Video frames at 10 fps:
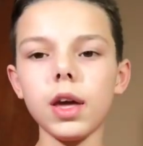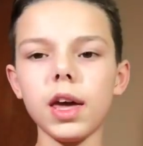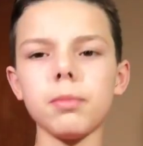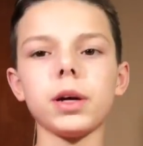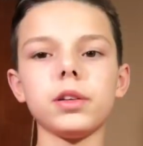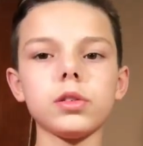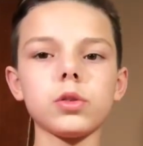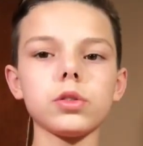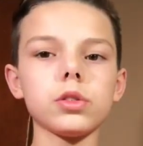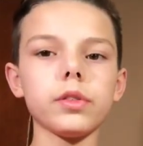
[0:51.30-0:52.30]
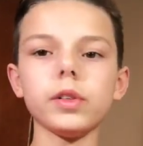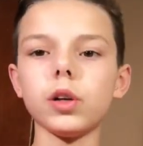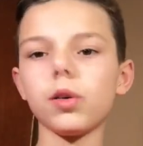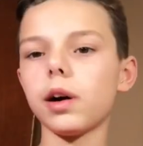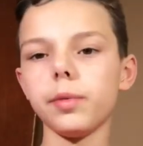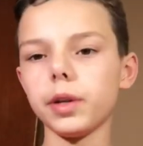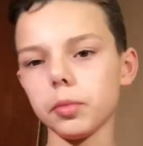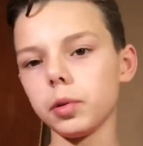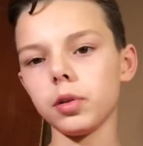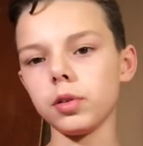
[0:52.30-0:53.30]
in my Discord server, don't comment
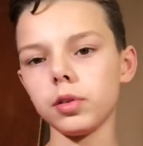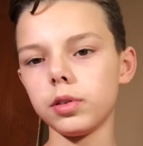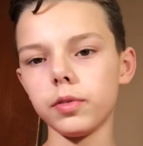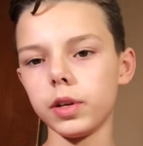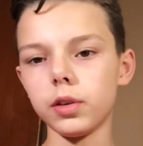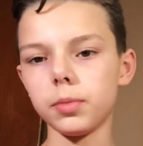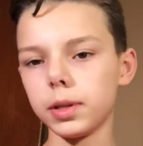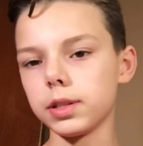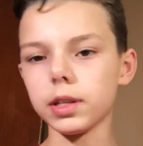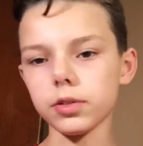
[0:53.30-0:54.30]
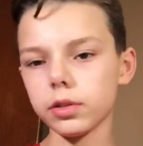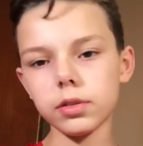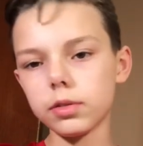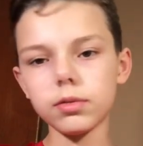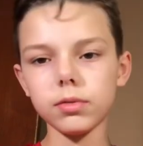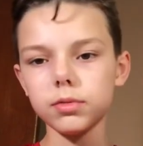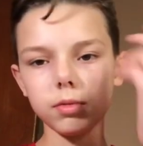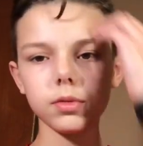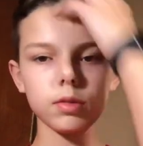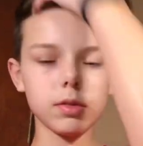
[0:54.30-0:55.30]
down below on the video, because that's just
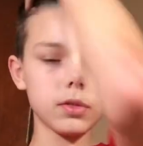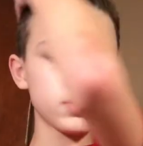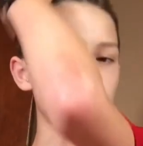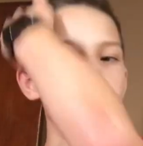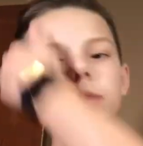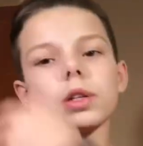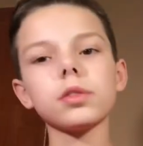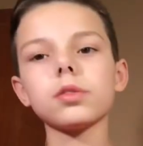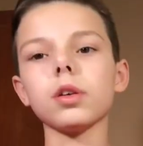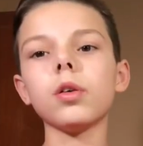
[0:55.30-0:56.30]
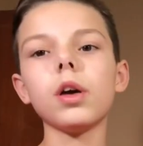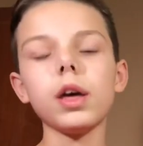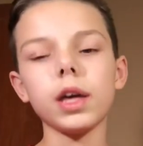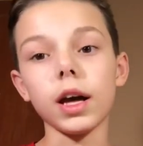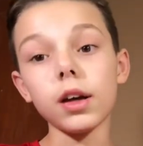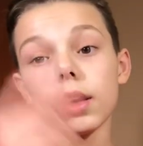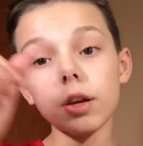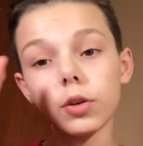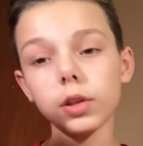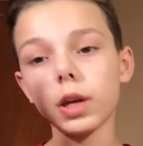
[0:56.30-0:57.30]
common sense. So yeah,
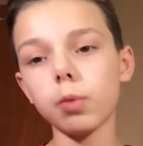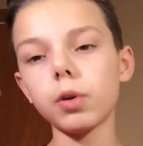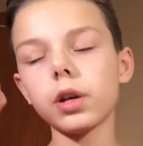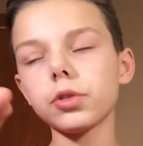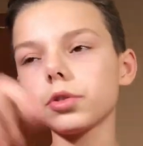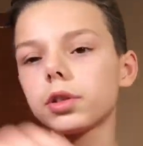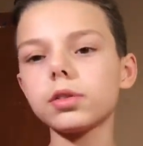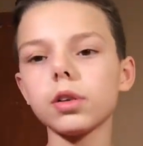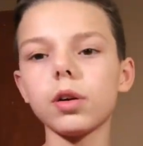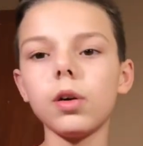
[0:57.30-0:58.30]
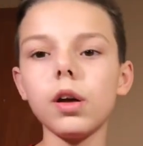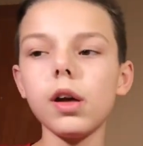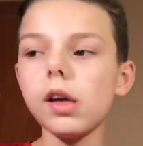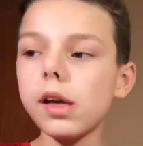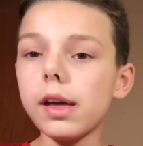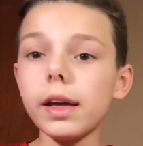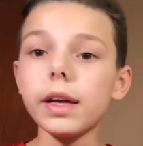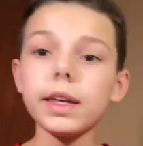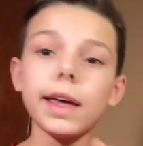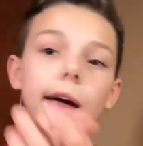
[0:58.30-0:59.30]
you only get one entry. So
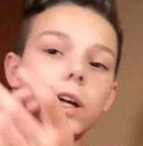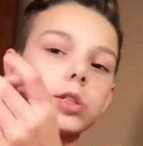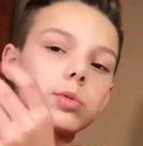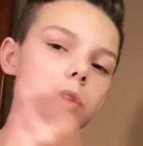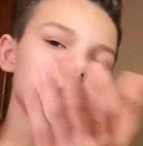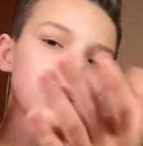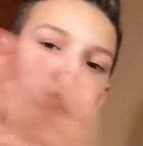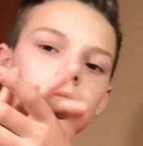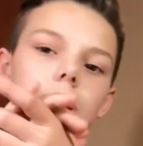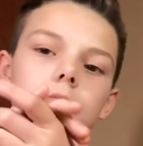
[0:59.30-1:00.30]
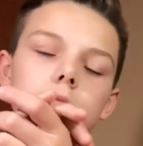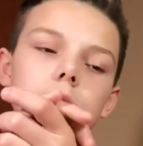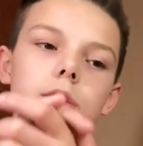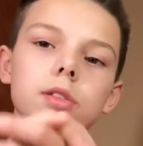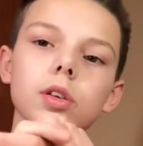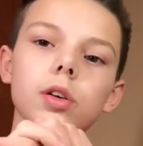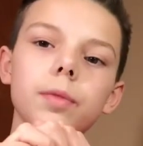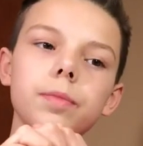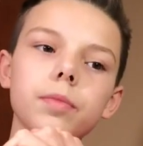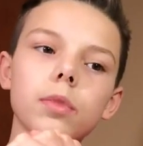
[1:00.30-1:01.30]
yeah, I just want to tell you guys.
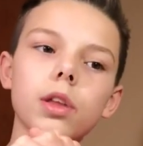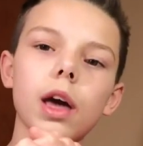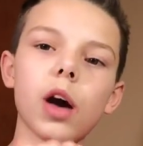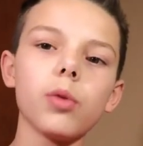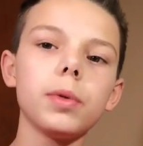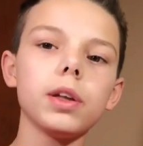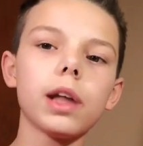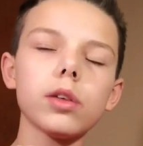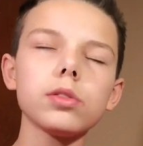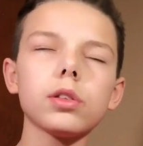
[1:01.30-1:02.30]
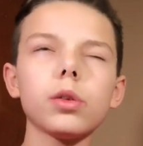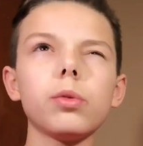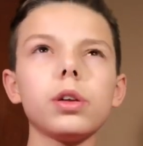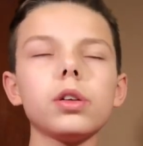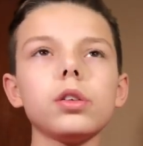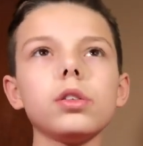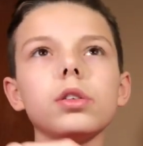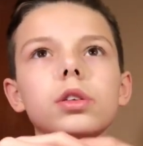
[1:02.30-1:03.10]
So yeah, I will be announcing the winner.